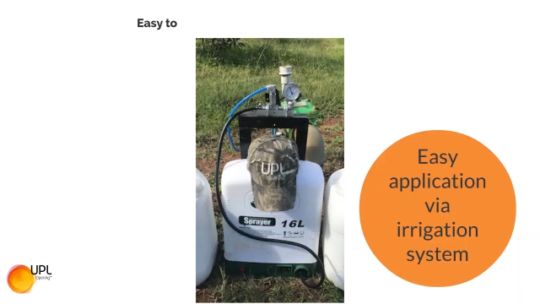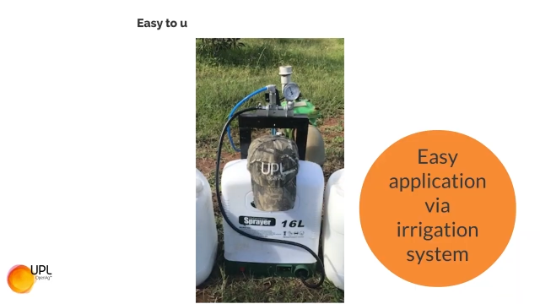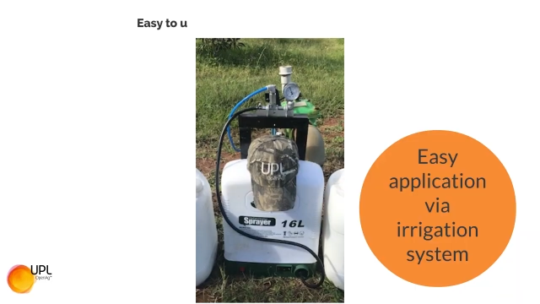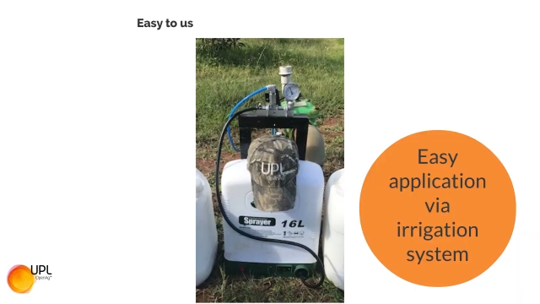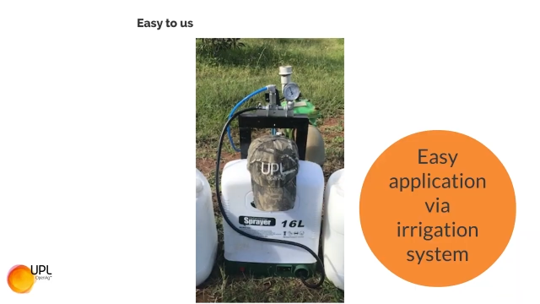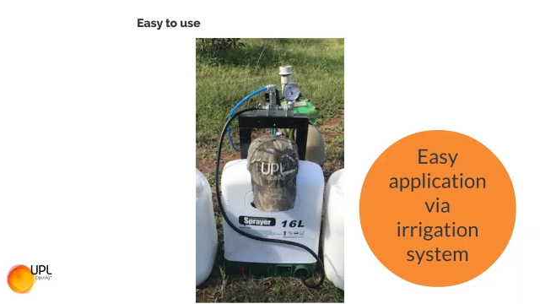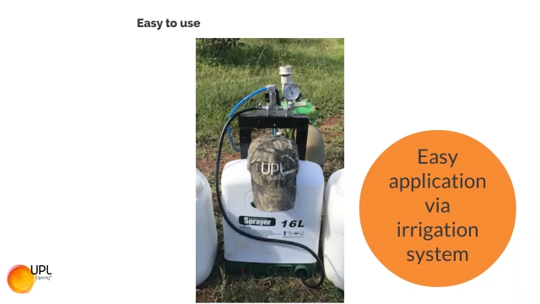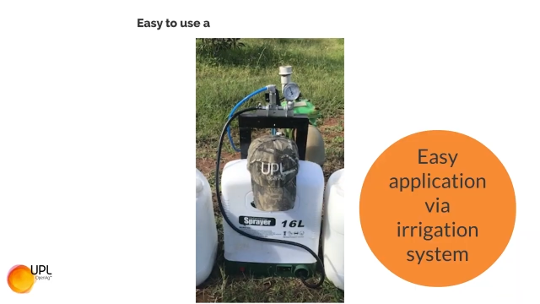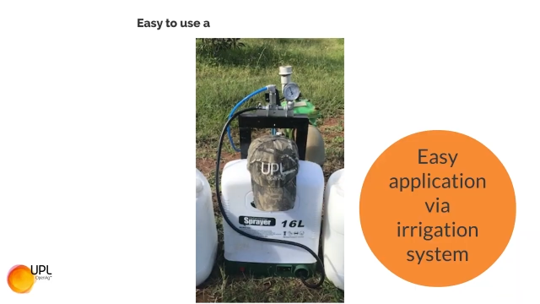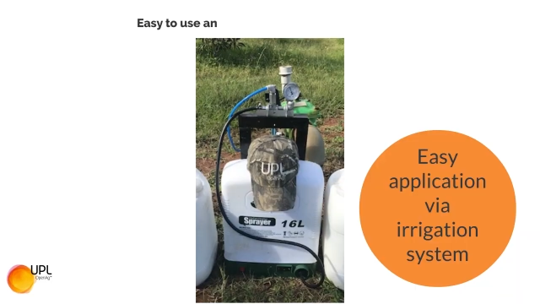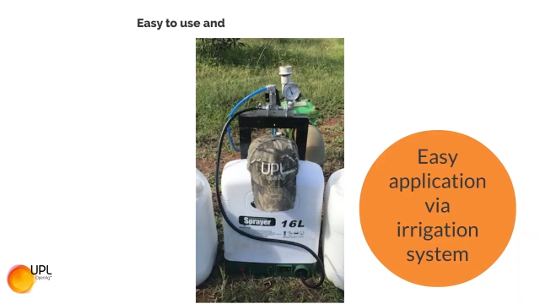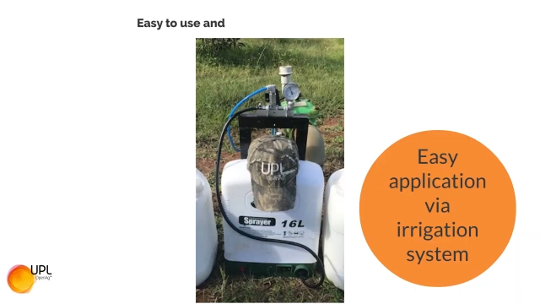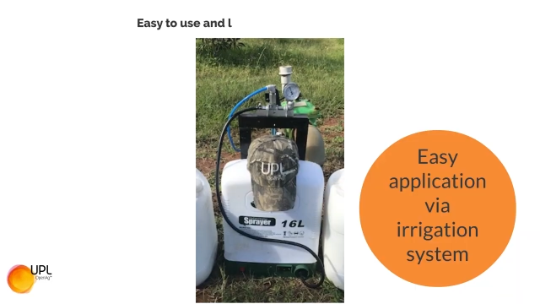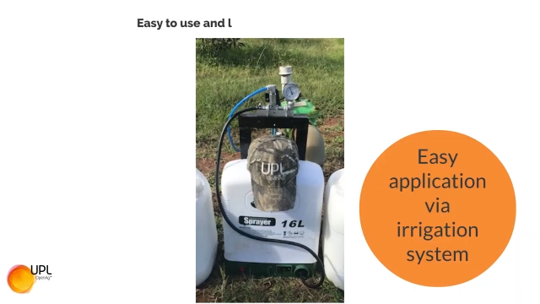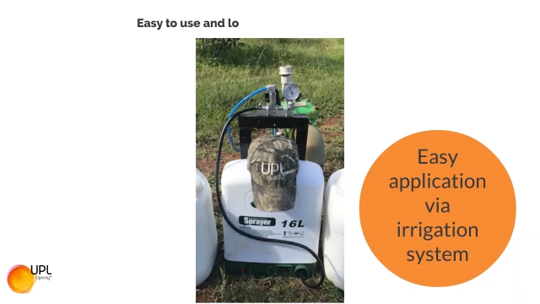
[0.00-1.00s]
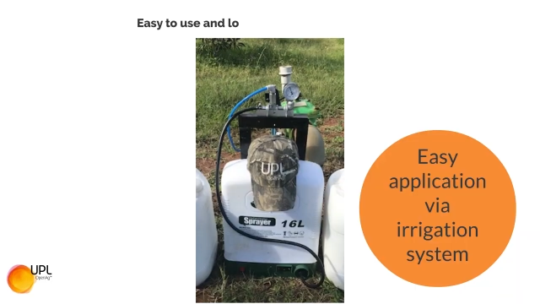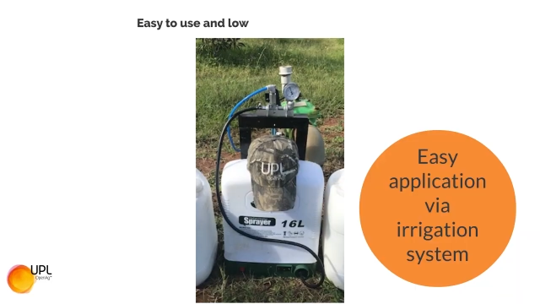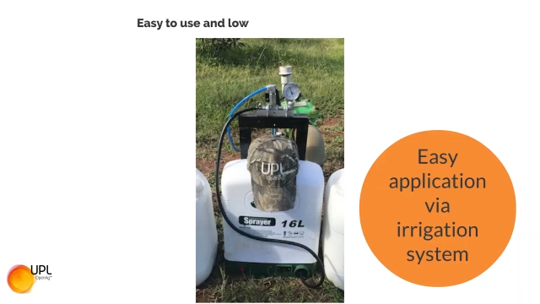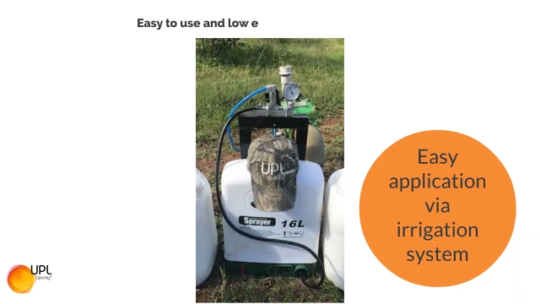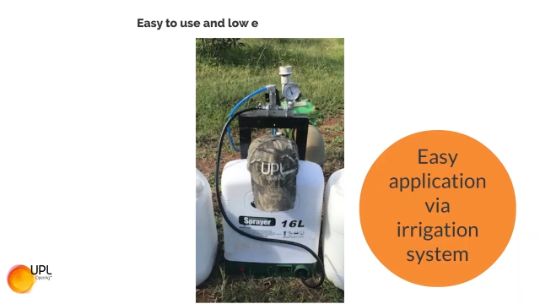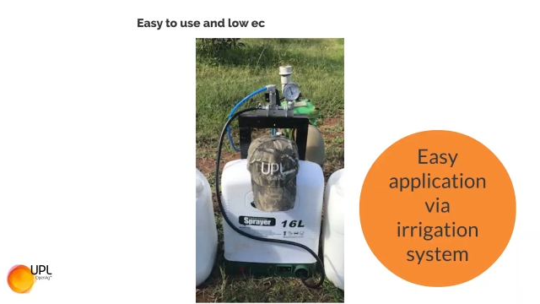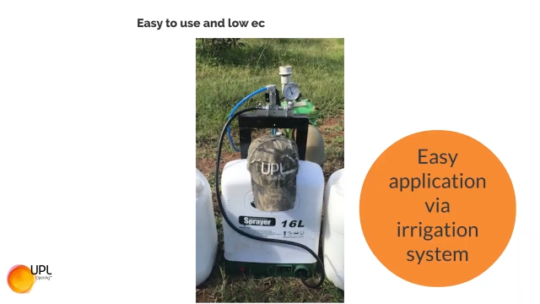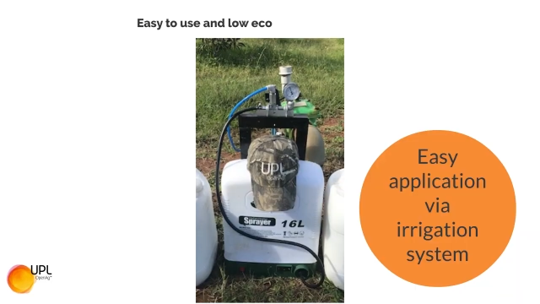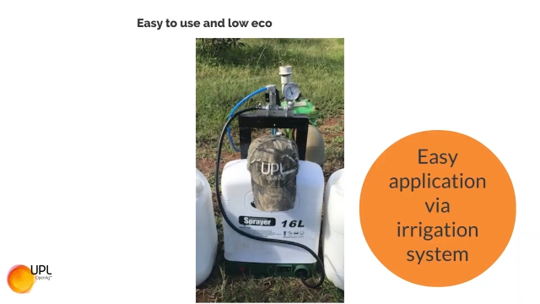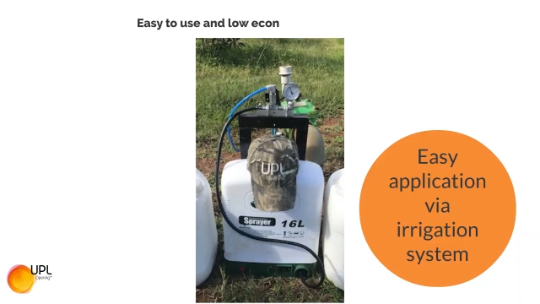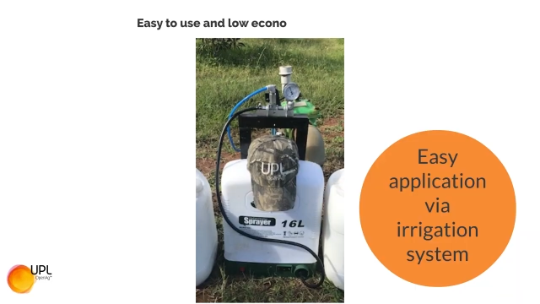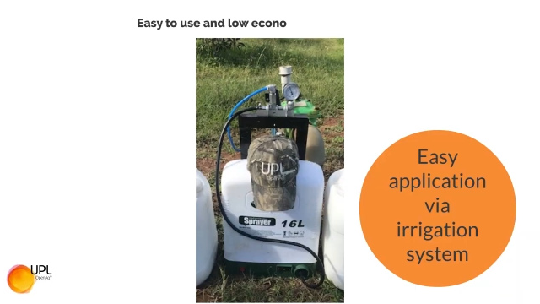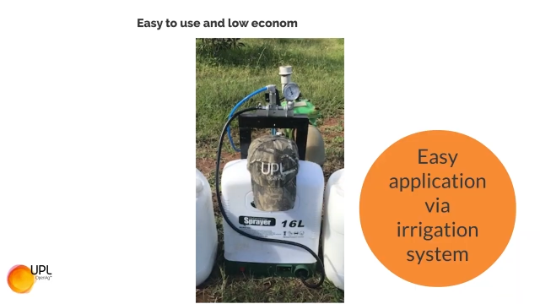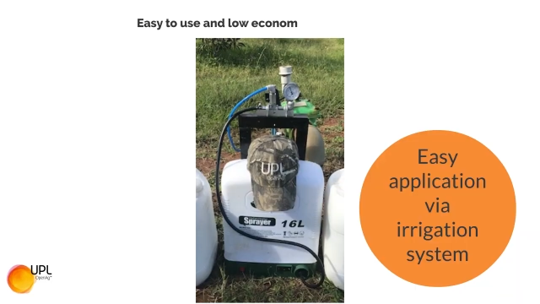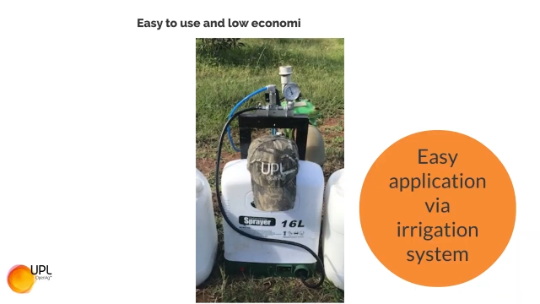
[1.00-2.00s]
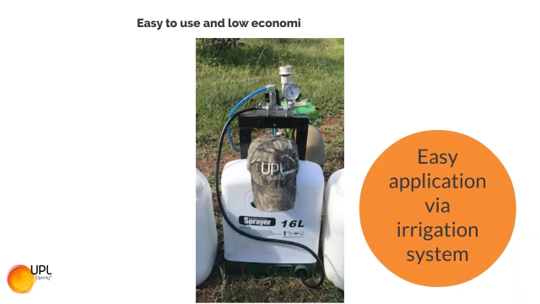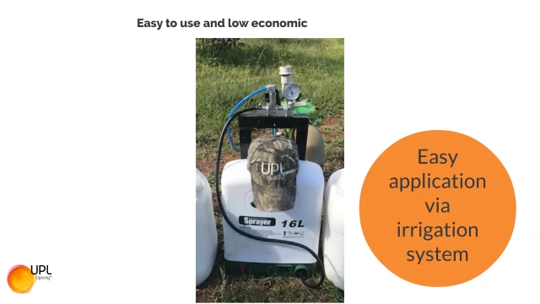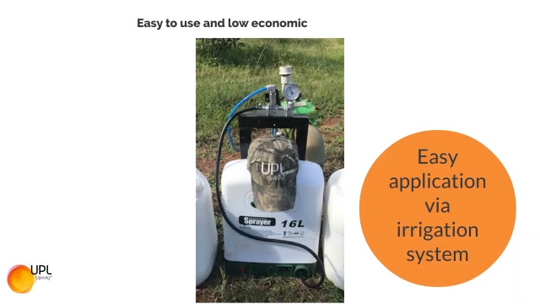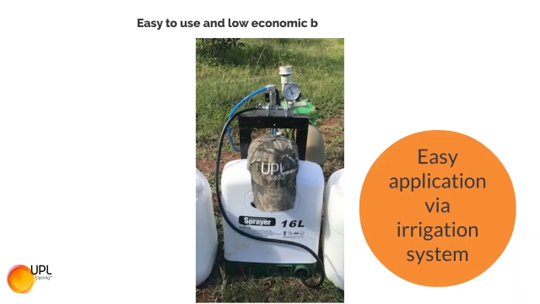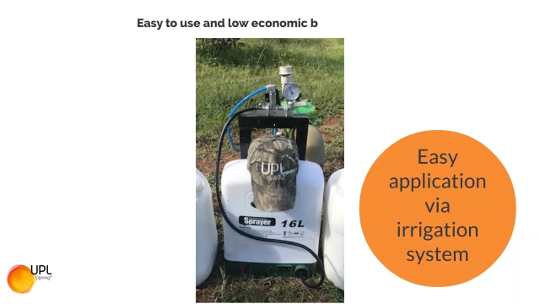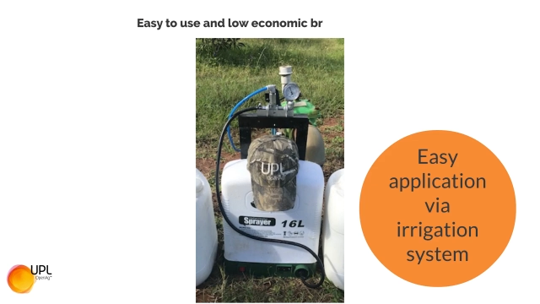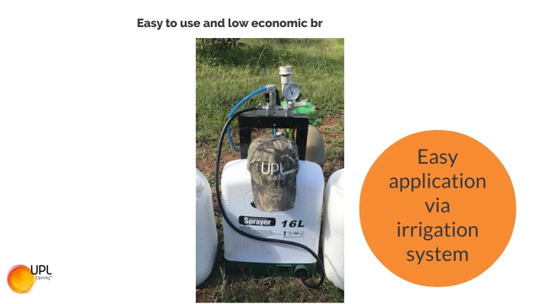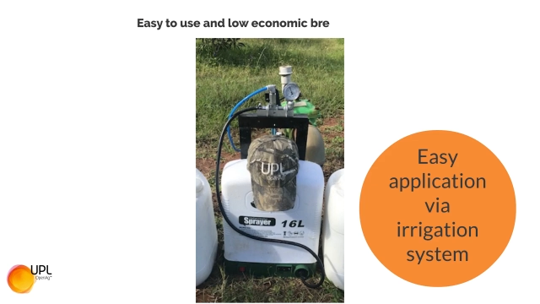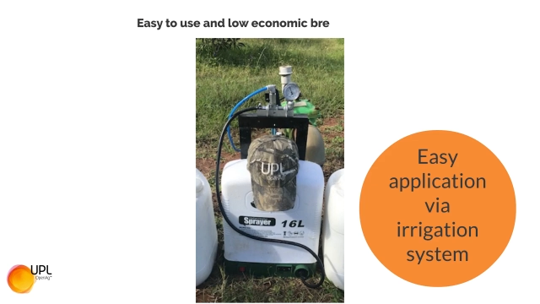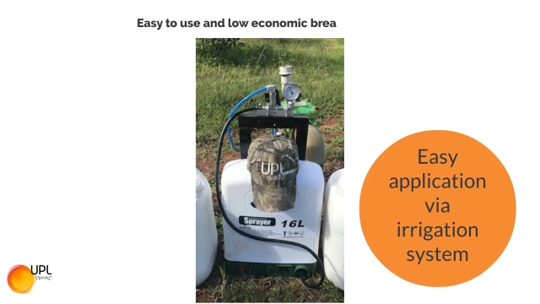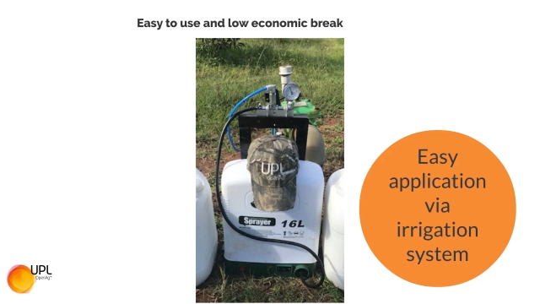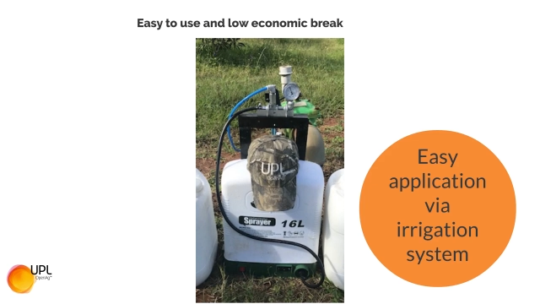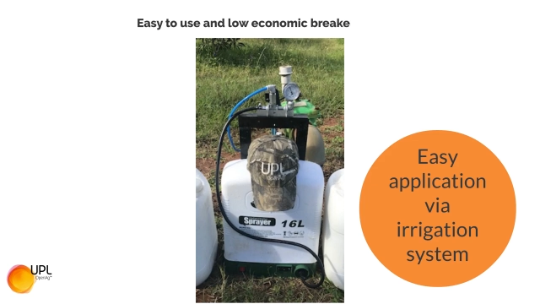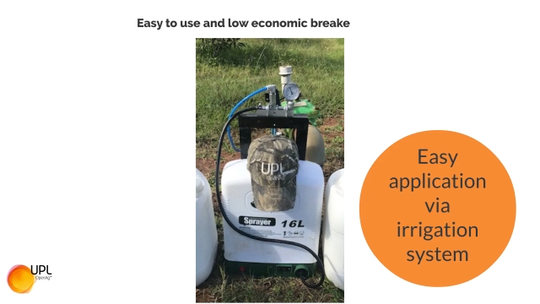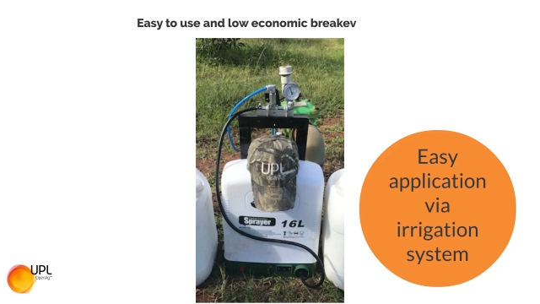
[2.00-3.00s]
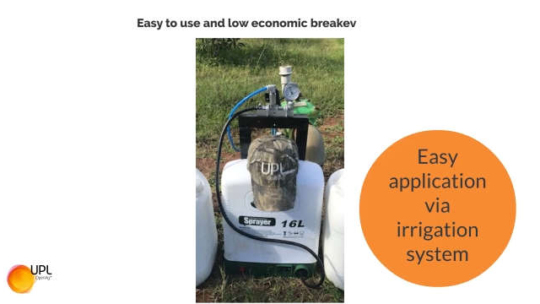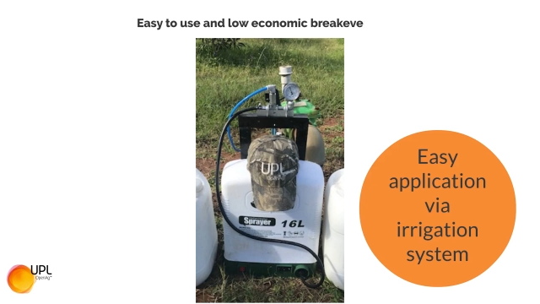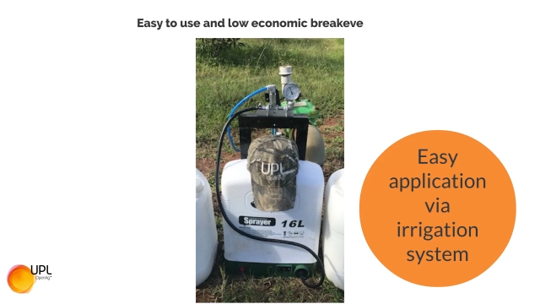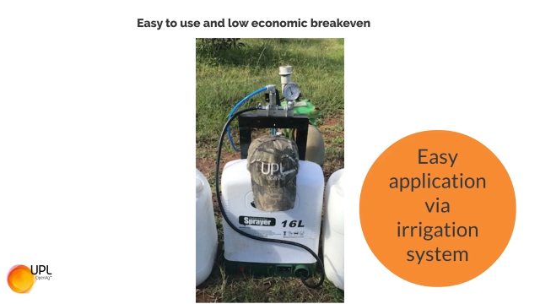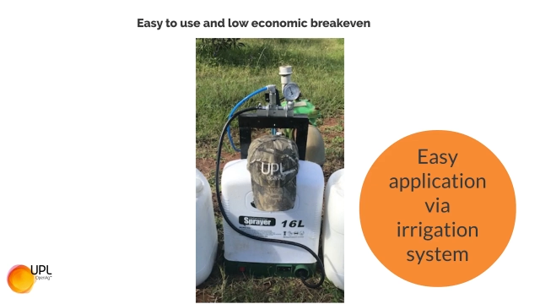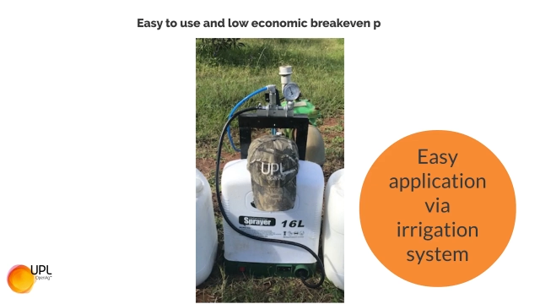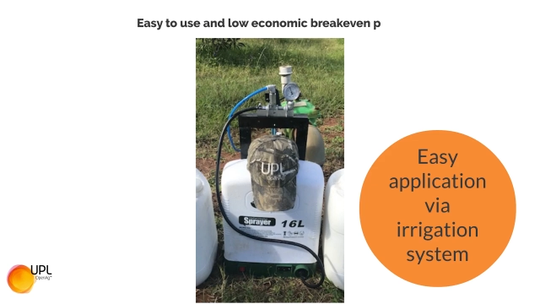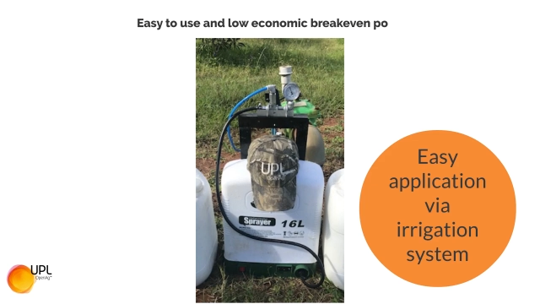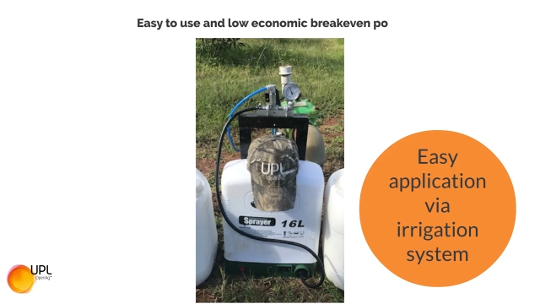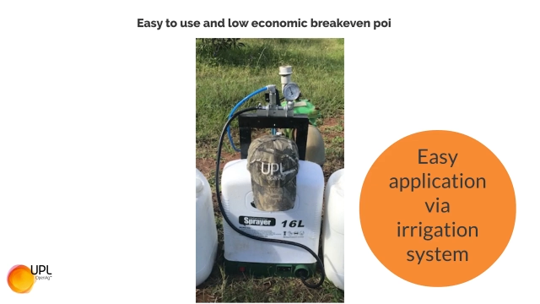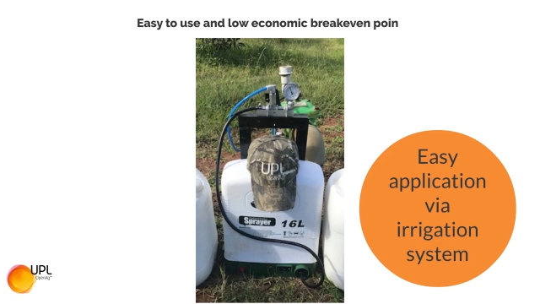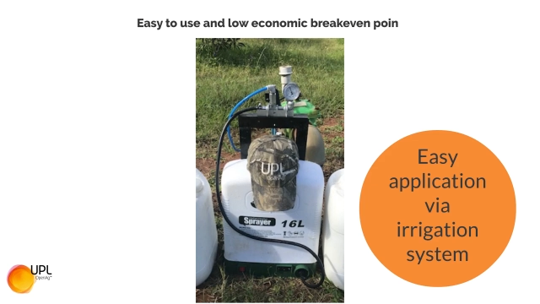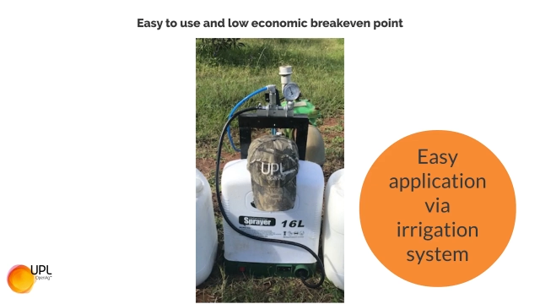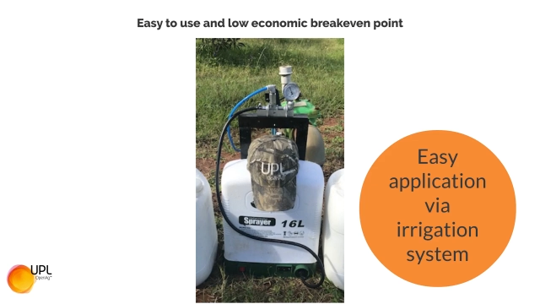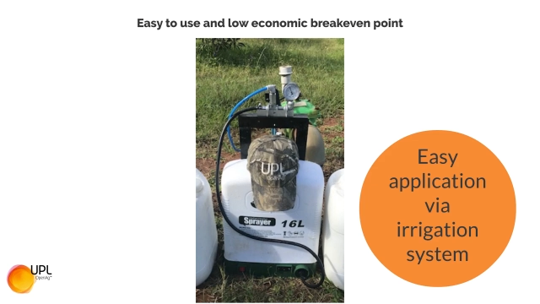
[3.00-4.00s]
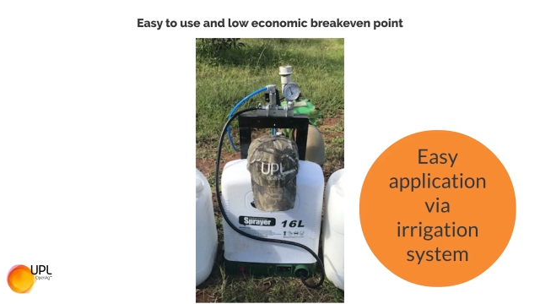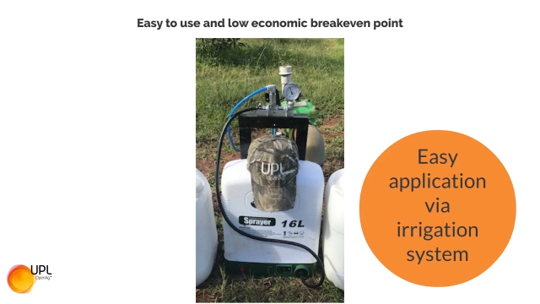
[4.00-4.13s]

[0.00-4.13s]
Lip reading: (no speaker visible)